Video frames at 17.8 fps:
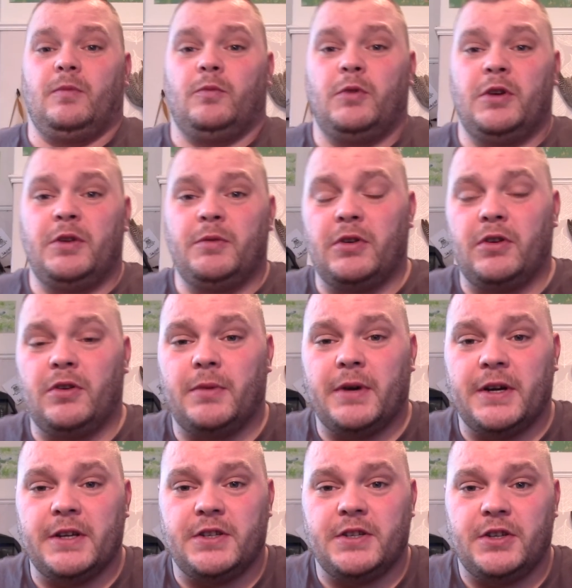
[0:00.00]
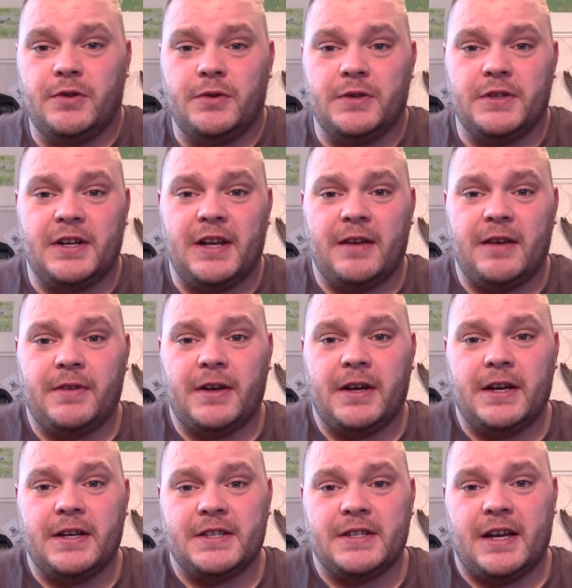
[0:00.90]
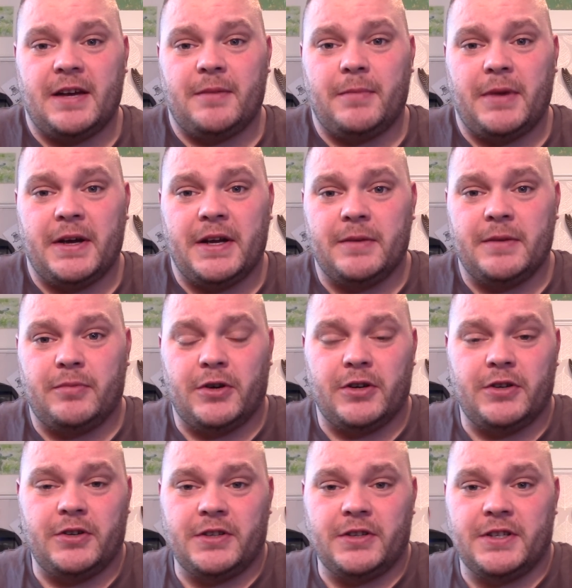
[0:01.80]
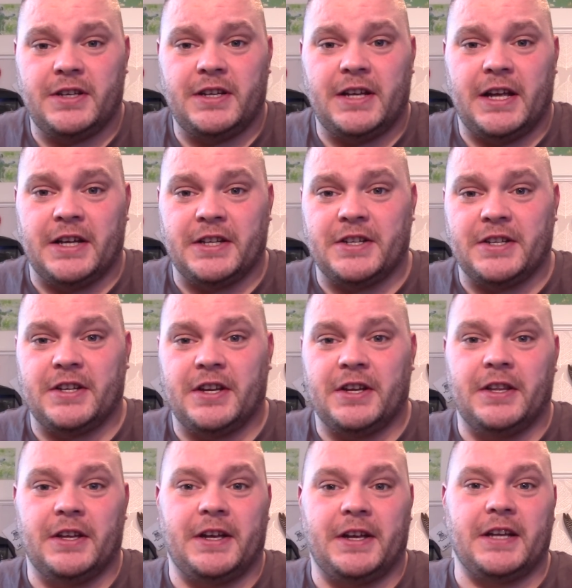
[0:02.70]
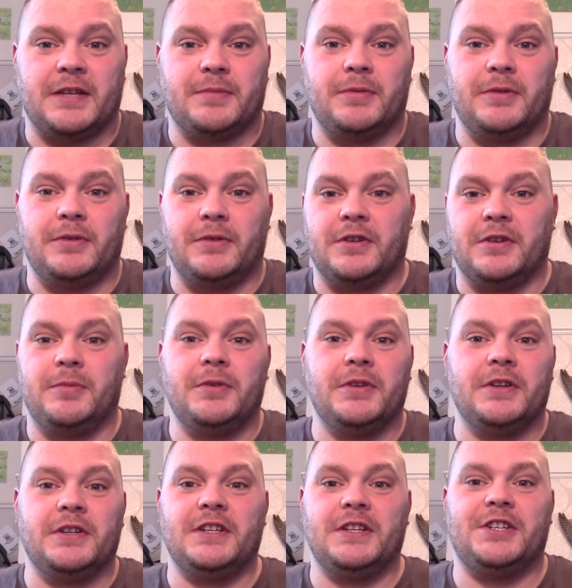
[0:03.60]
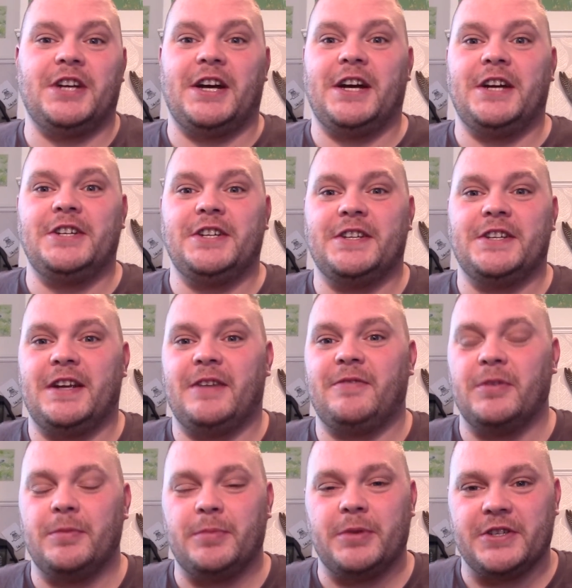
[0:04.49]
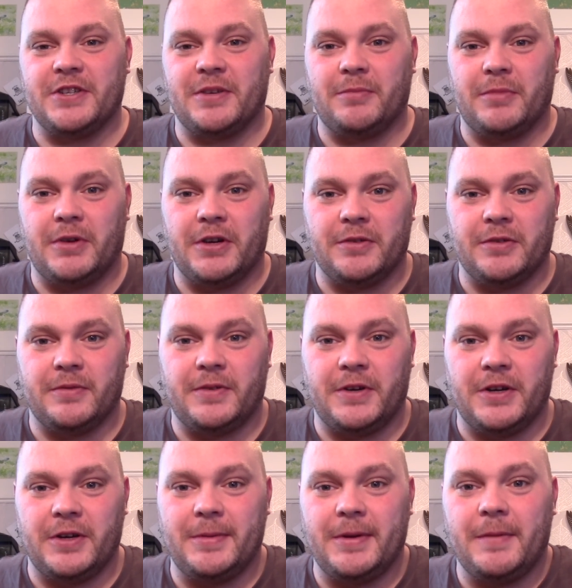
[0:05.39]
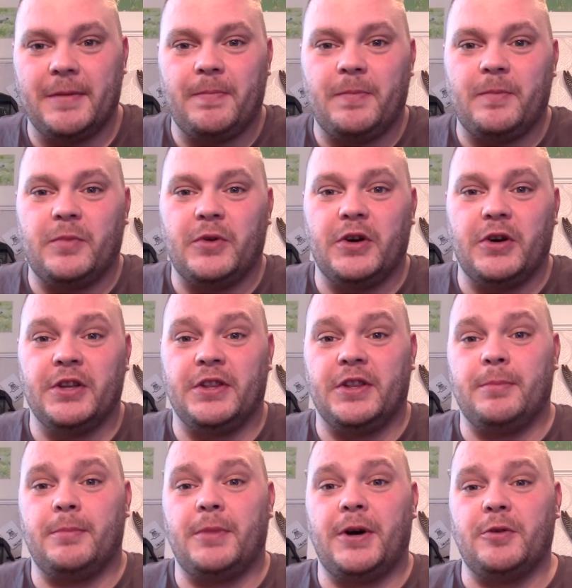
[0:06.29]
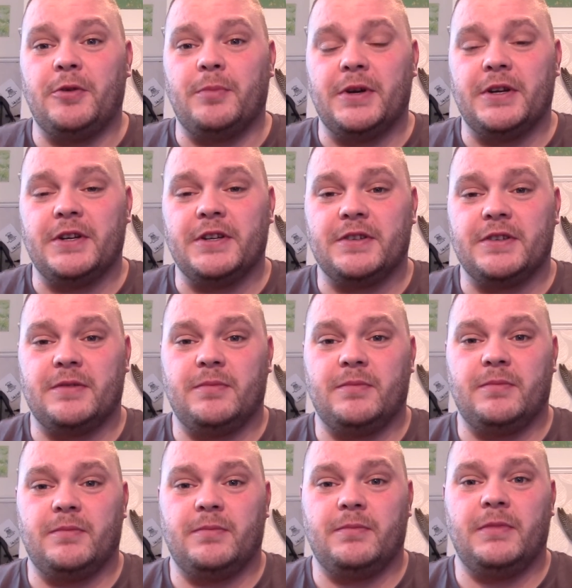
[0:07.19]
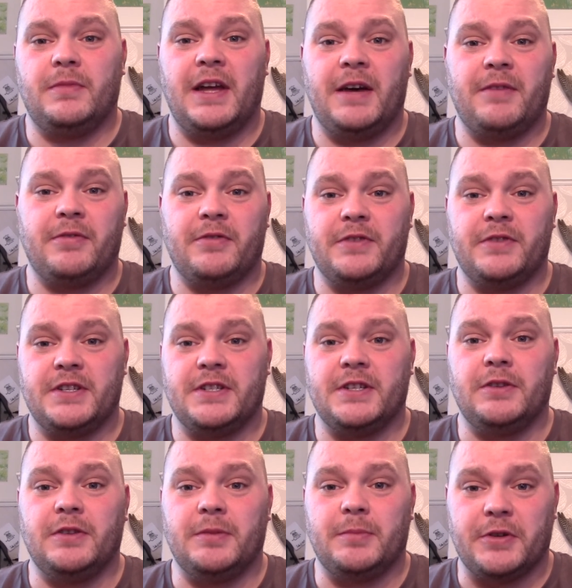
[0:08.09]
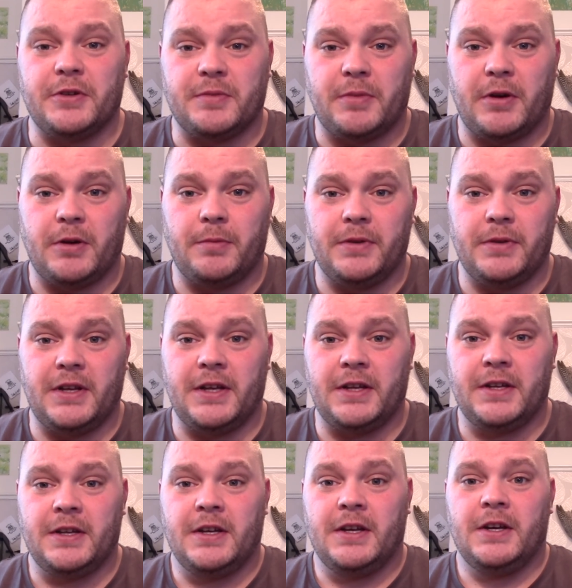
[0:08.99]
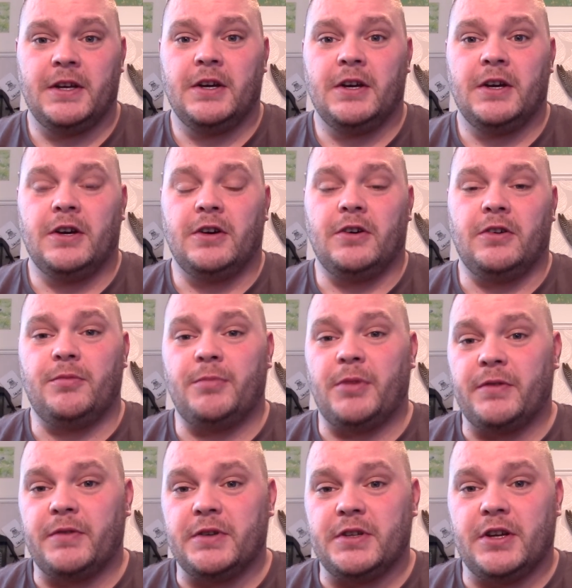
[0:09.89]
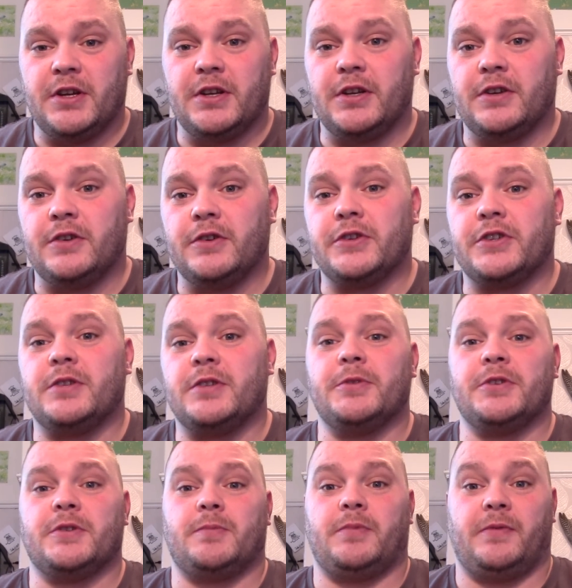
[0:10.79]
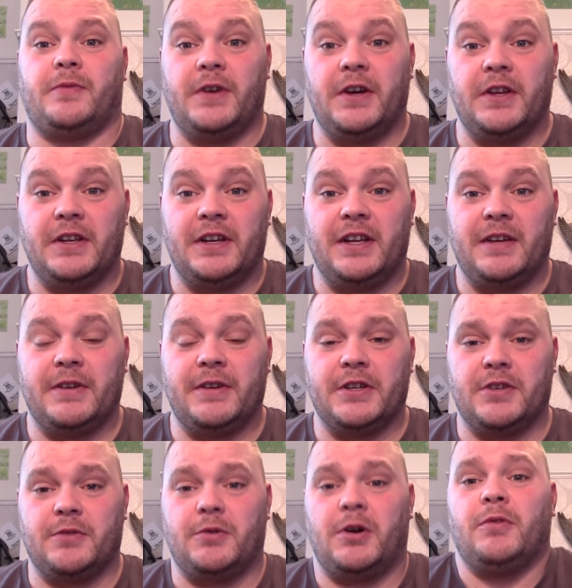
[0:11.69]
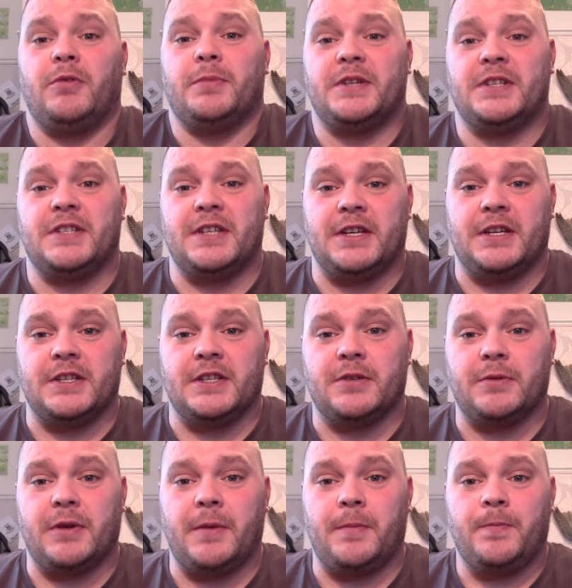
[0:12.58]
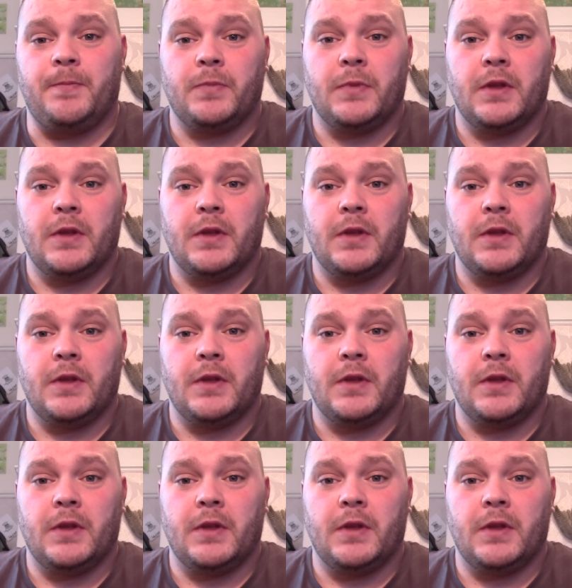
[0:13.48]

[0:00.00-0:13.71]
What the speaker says: We will always use leather as our main product unless the Catapult community changes and everybody's on microfiber, but at the moment leather is still the most popular. All my returning customers prefer the leather, so I will be sticking to it.